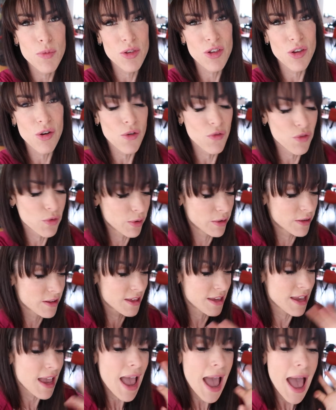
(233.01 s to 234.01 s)
so if you want to
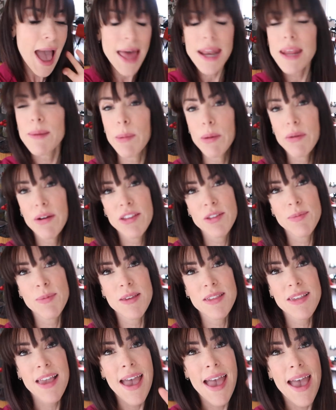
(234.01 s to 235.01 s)
see any of my
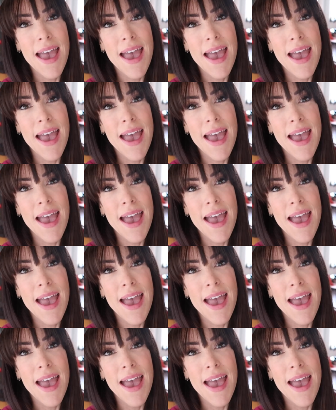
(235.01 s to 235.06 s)
recipes,